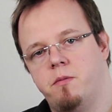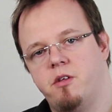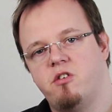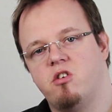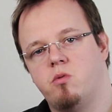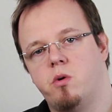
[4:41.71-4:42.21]

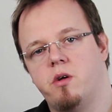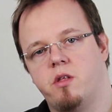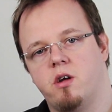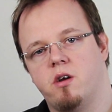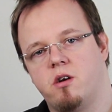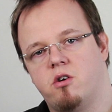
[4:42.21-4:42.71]
this is where
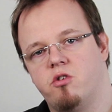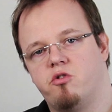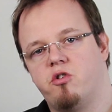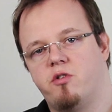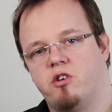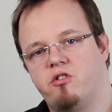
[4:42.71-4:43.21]
the
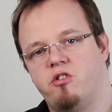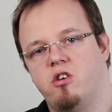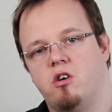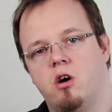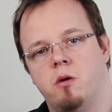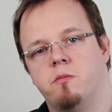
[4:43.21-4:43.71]

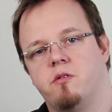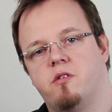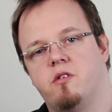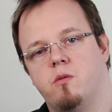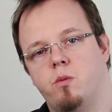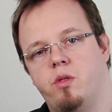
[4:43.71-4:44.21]
controversy
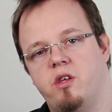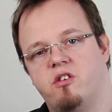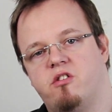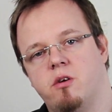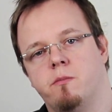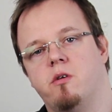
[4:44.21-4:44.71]
comes with
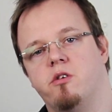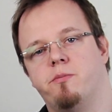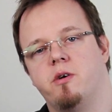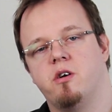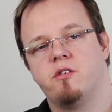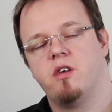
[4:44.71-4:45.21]
these symbols,
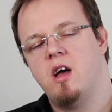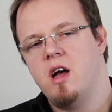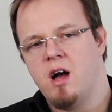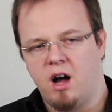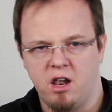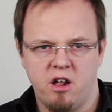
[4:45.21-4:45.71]
because
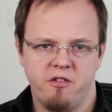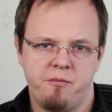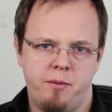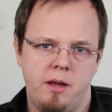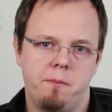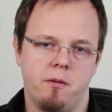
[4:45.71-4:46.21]
a lot
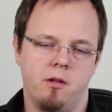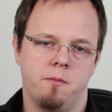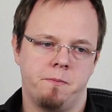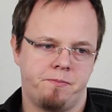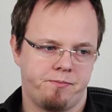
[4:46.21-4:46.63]
of people,